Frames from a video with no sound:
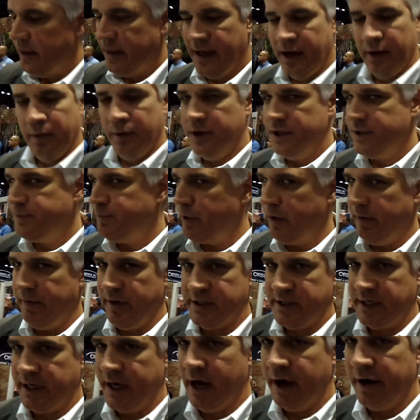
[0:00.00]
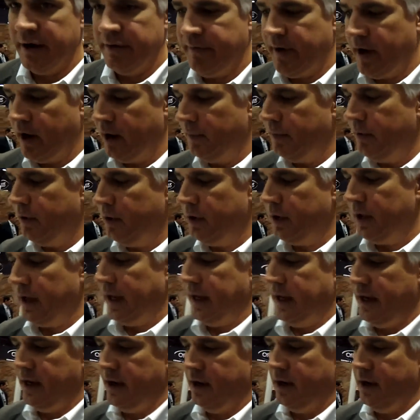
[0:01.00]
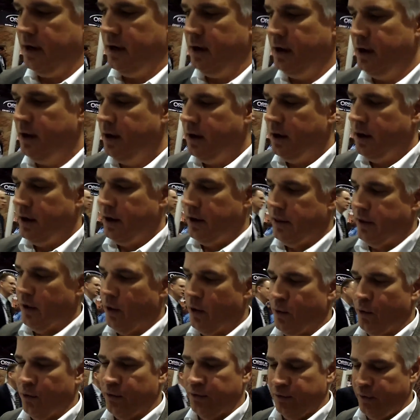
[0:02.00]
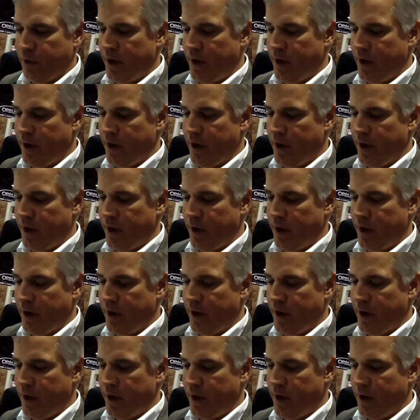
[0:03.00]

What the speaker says: that was previously unavailable in the